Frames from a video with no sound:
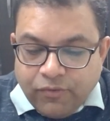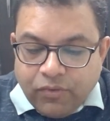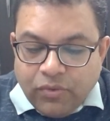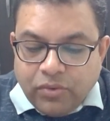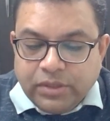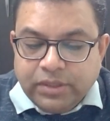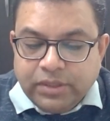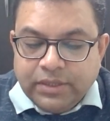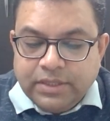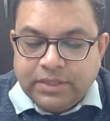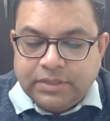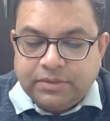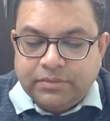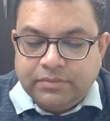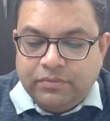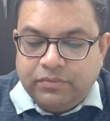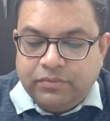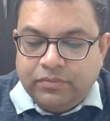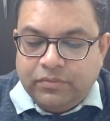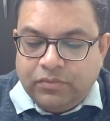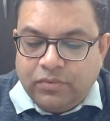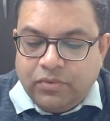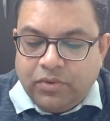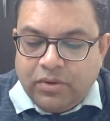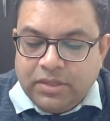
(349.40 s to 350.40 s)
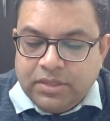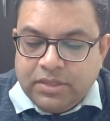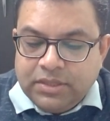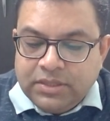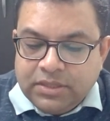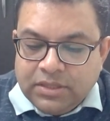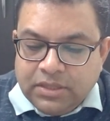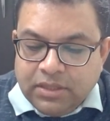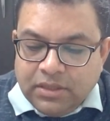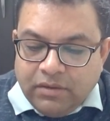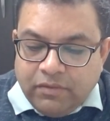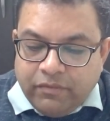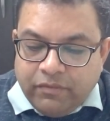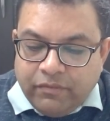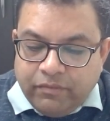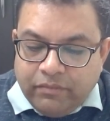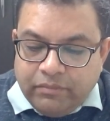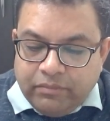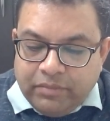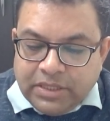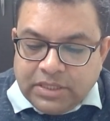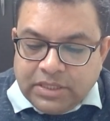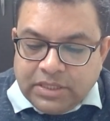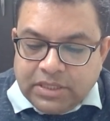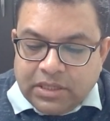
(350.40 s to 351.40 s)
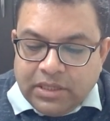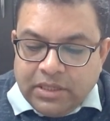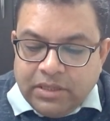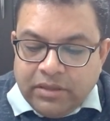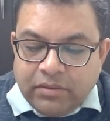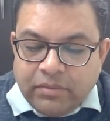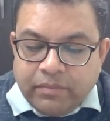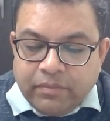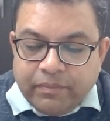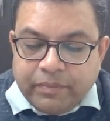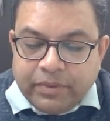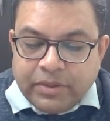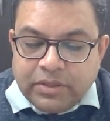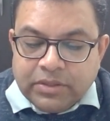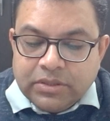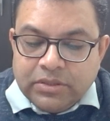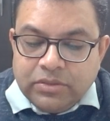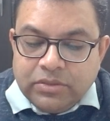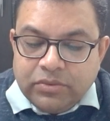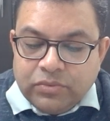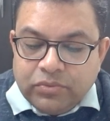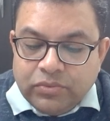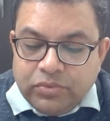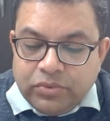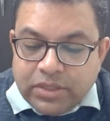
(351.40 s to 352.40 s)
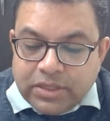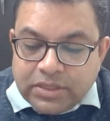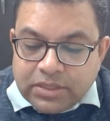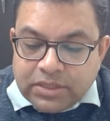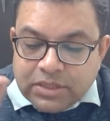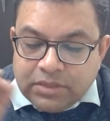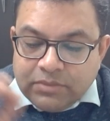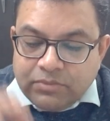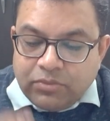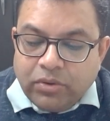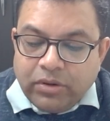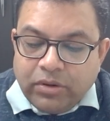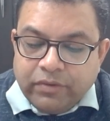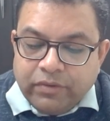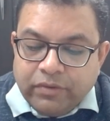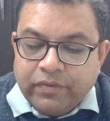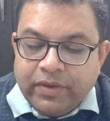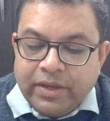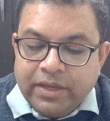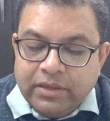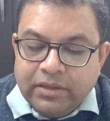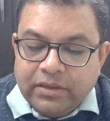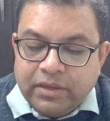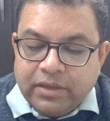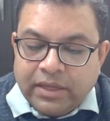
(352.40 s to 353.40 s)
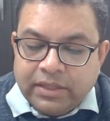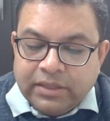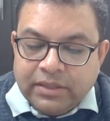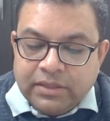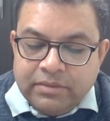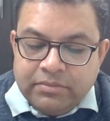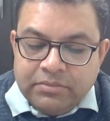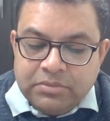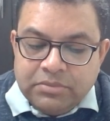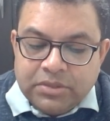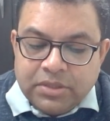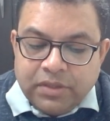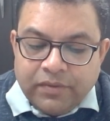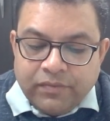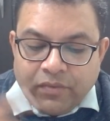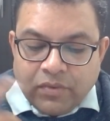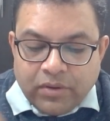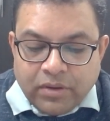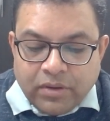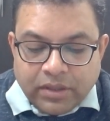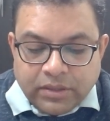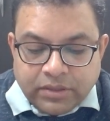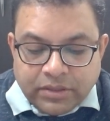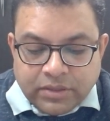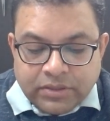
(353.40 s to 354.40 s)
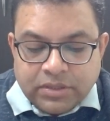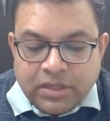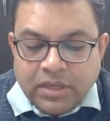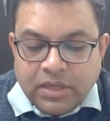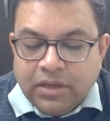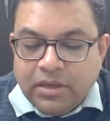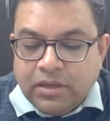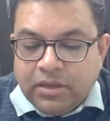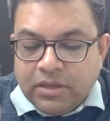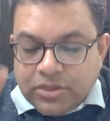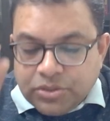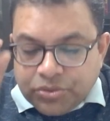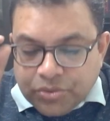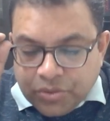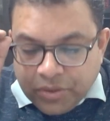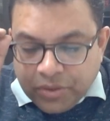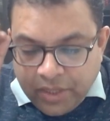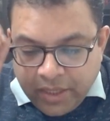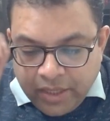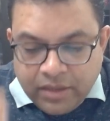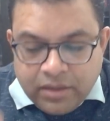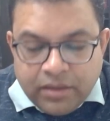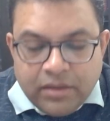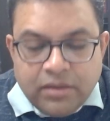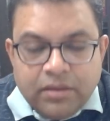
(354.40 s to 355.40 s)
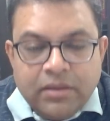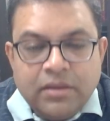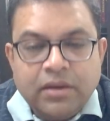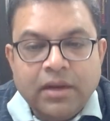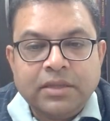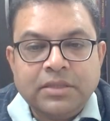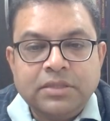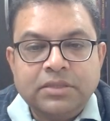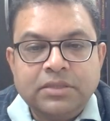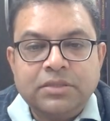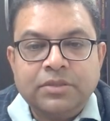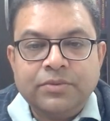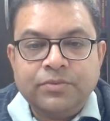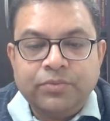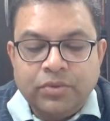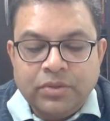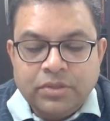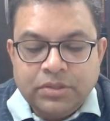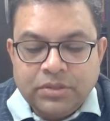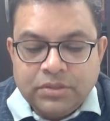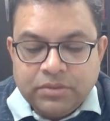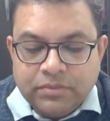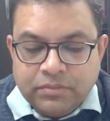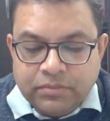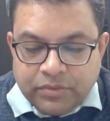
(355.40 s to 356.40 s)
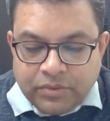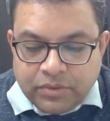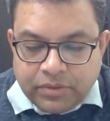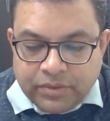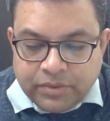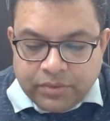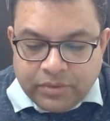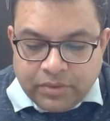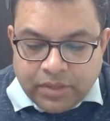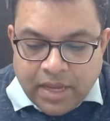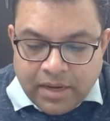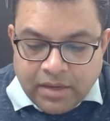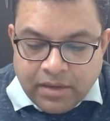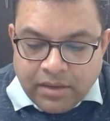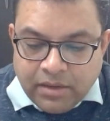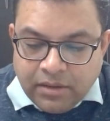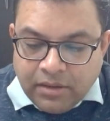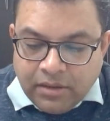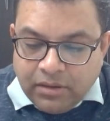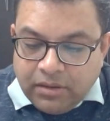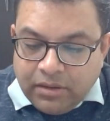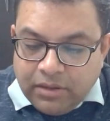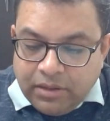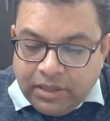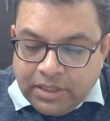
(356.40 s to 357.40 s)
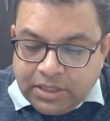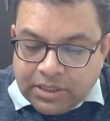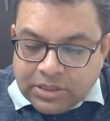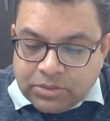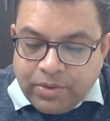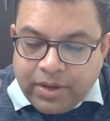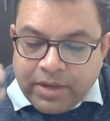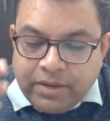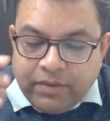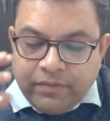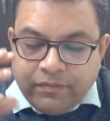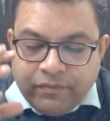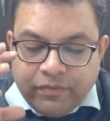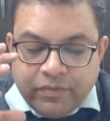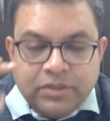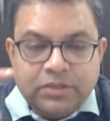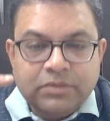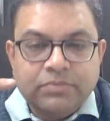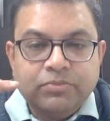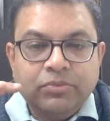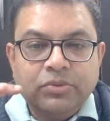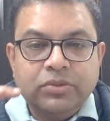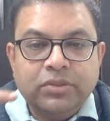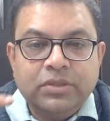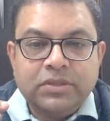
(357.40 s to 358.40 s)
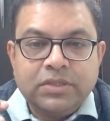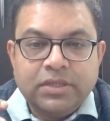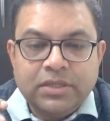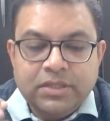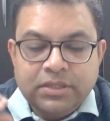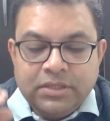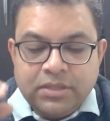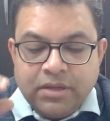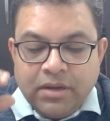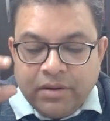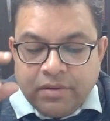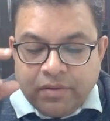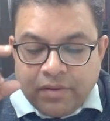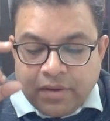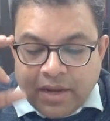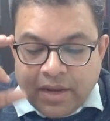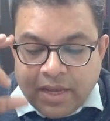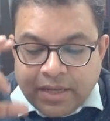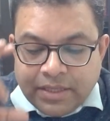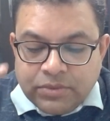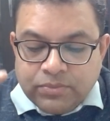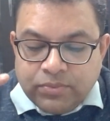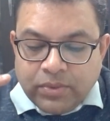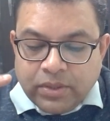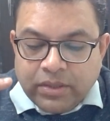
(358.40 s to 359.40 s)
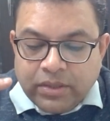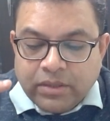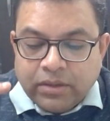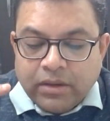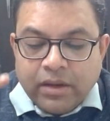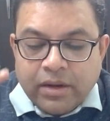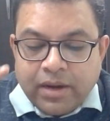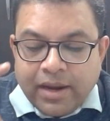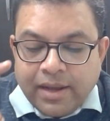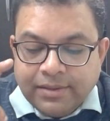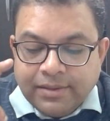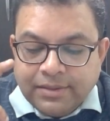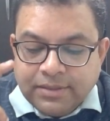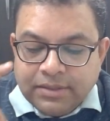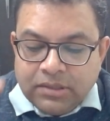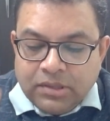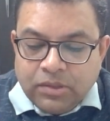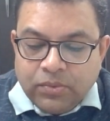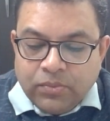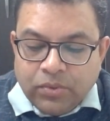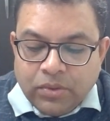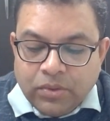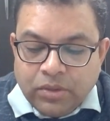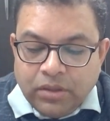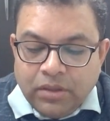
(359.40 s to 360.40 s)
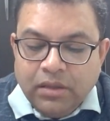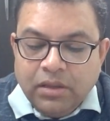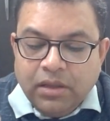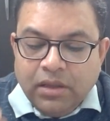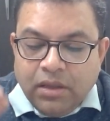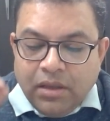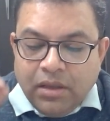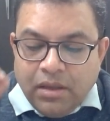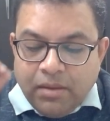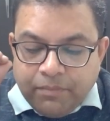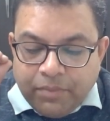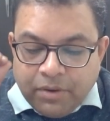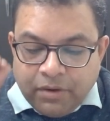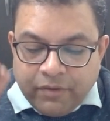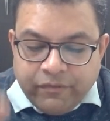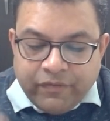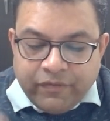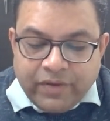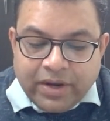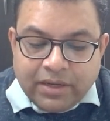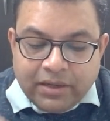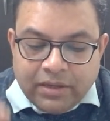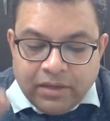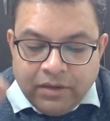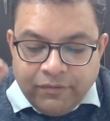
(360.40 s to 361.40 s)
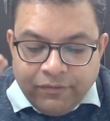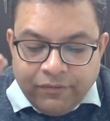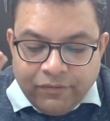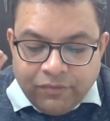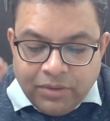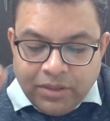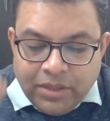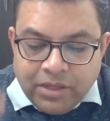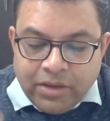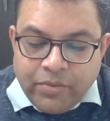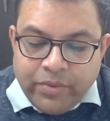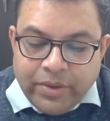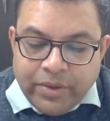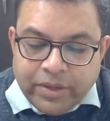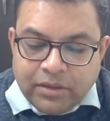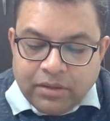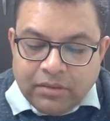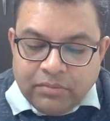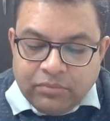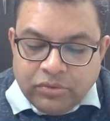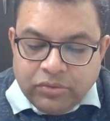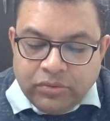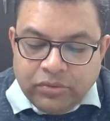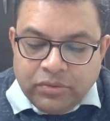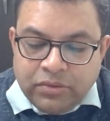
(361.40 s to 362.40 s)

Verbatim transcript: Fourth is what is basically person who doesn't mortify either himself or others. So here the answer was that it's when first Buddha says the realized one arises in the world, perfected, fully awakened